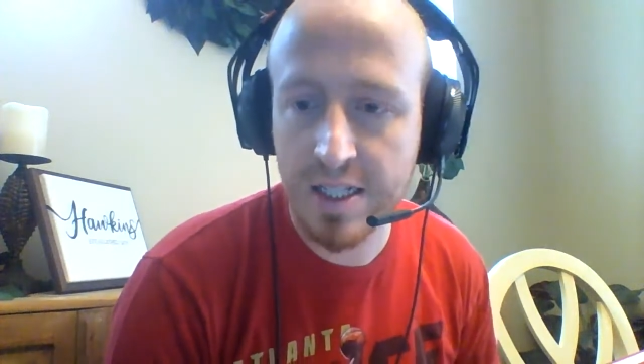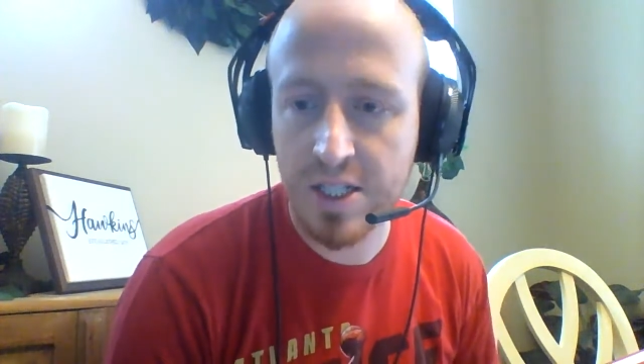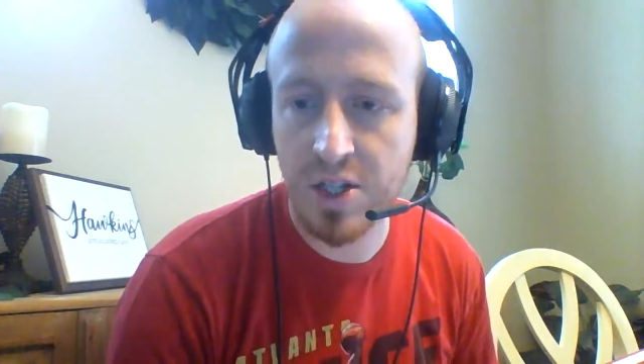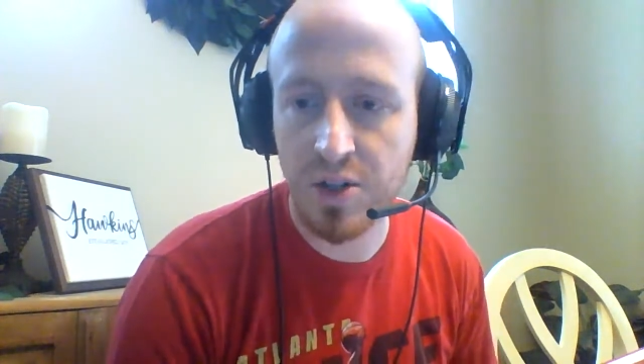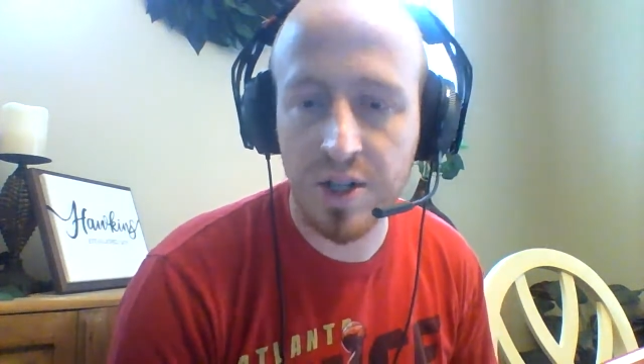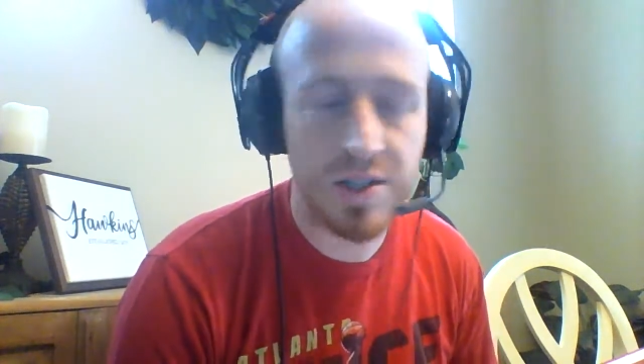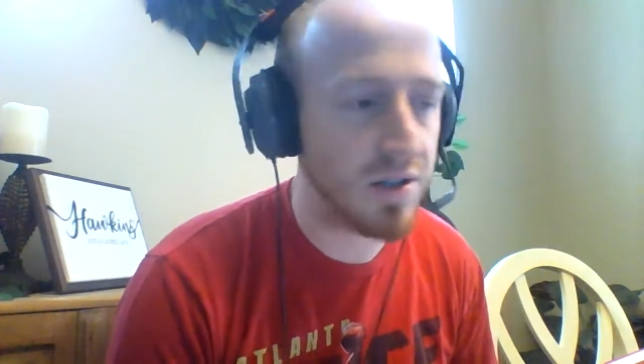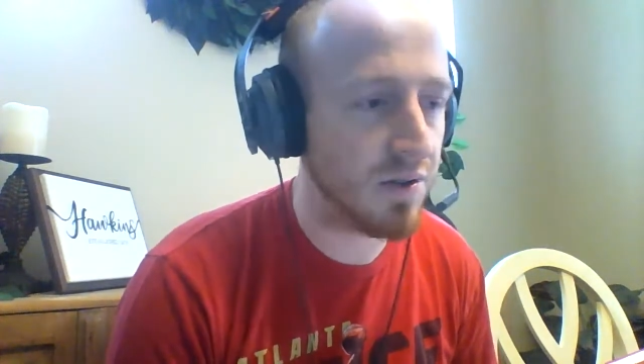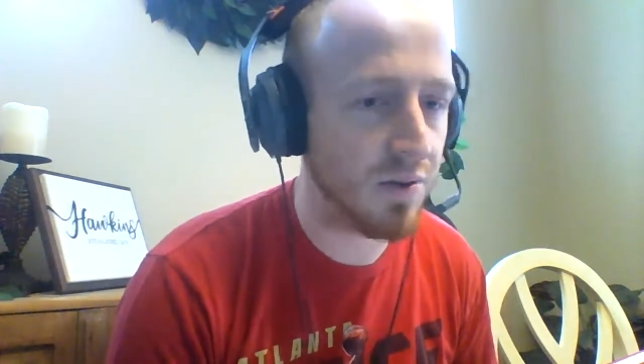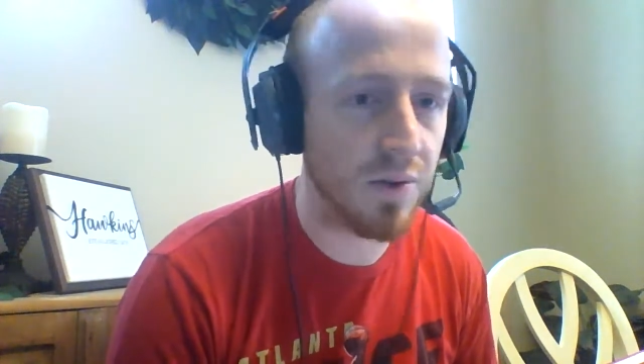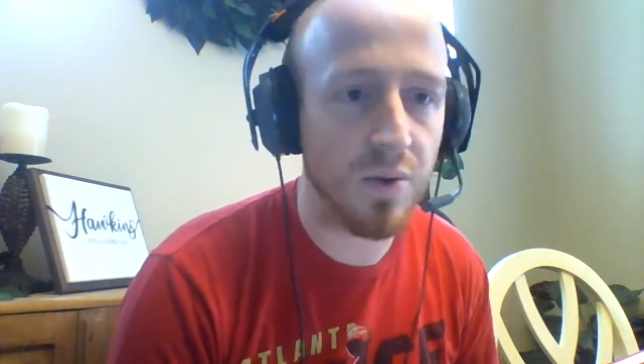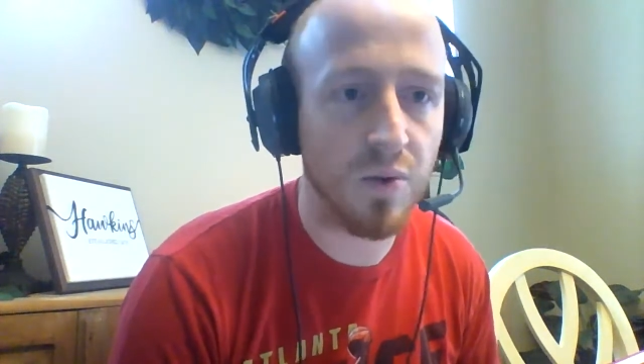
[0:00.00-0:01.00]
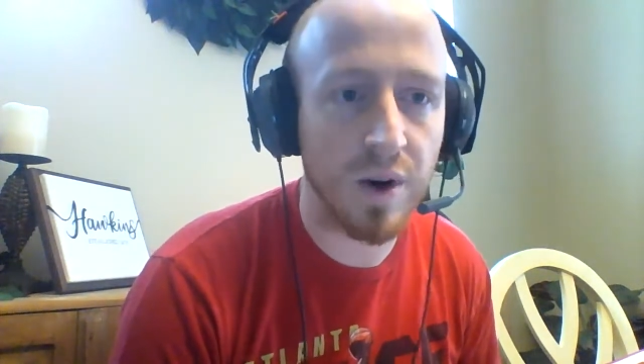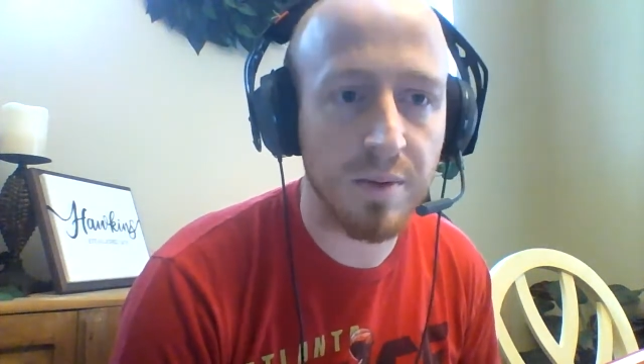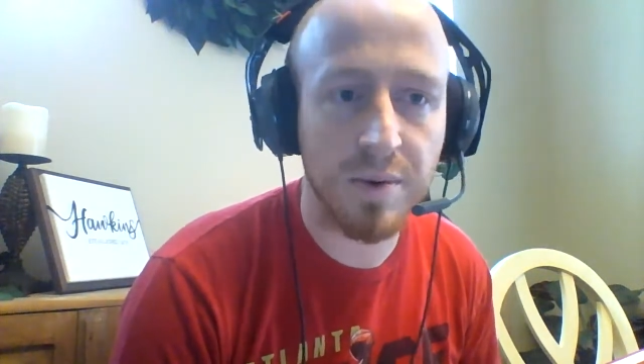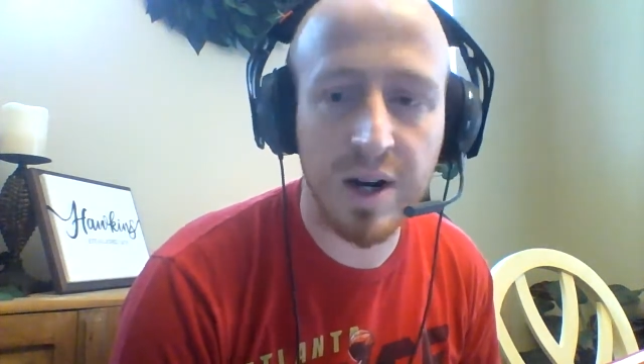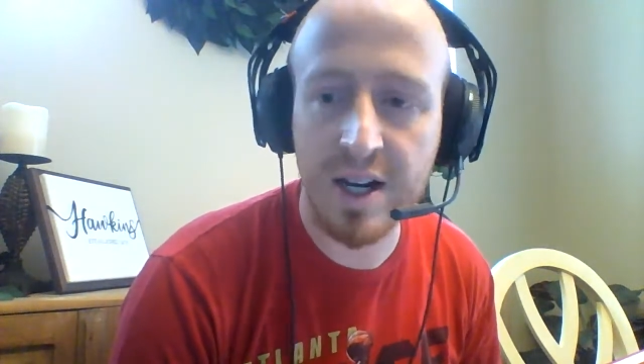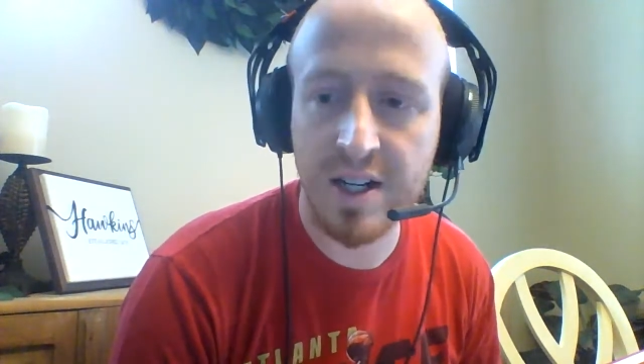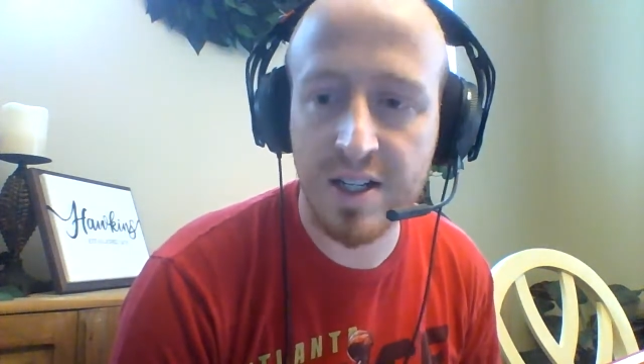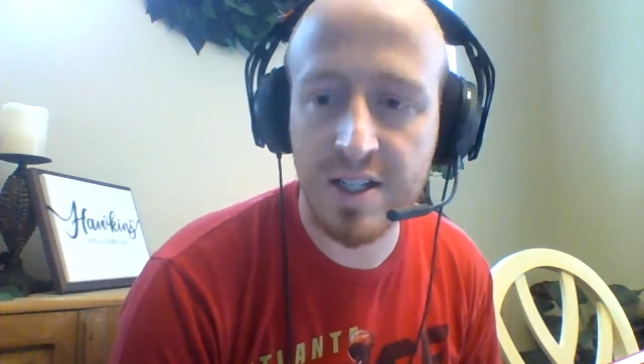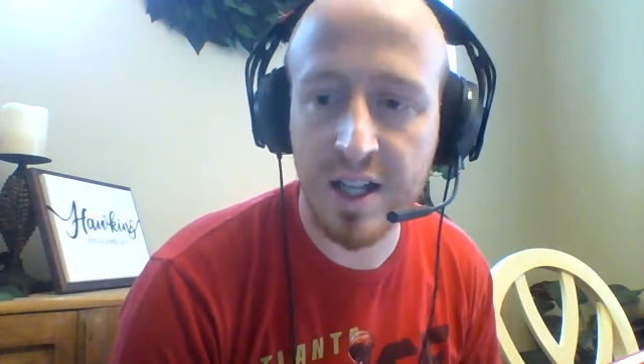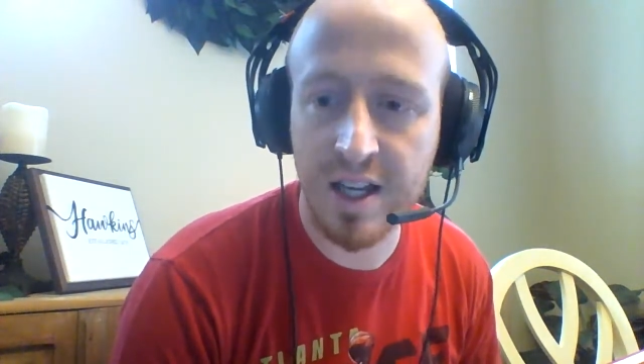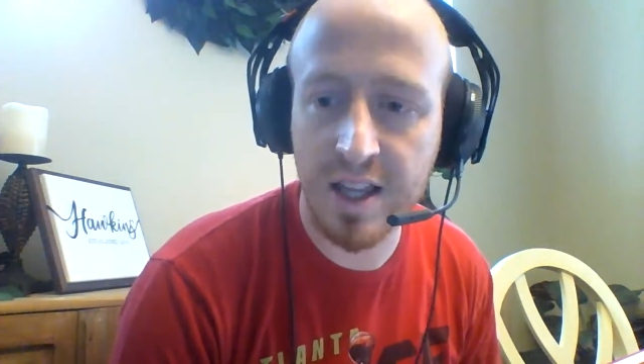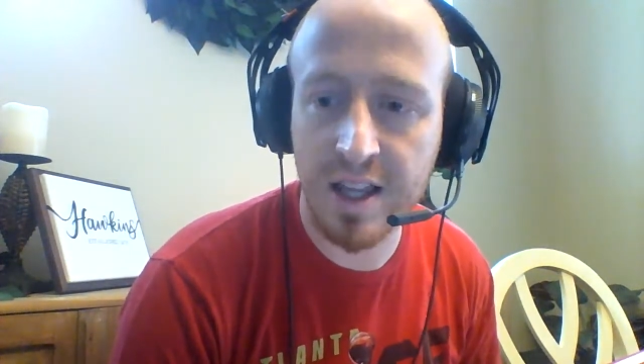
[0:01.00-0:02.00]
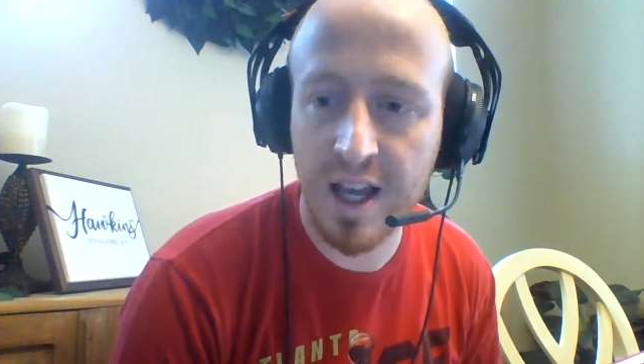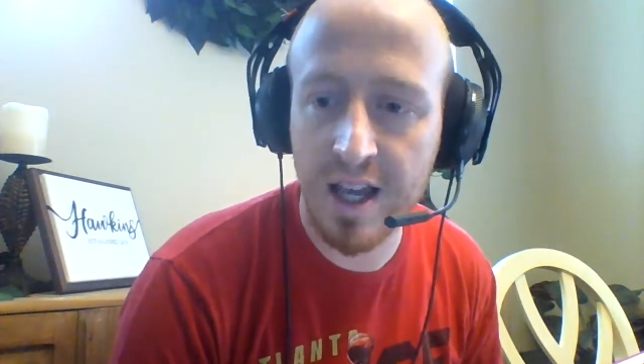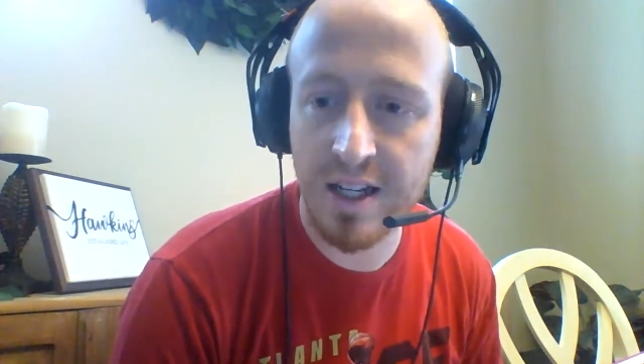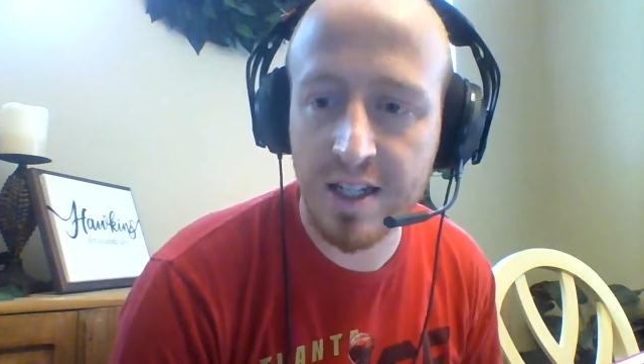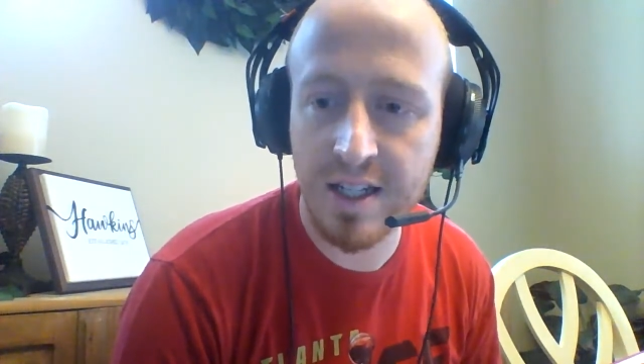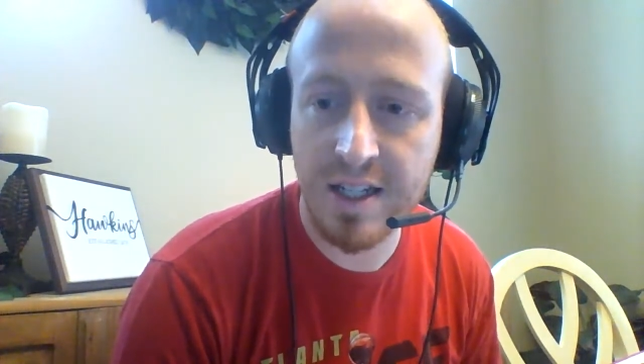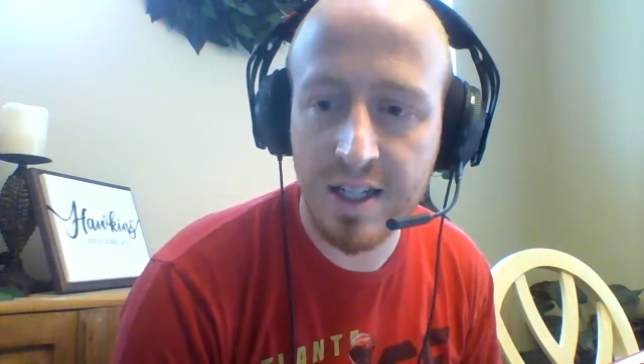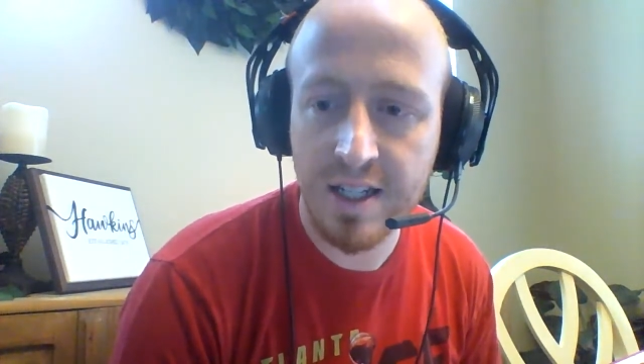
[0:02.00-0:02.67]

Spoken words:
So let's do one practice like that.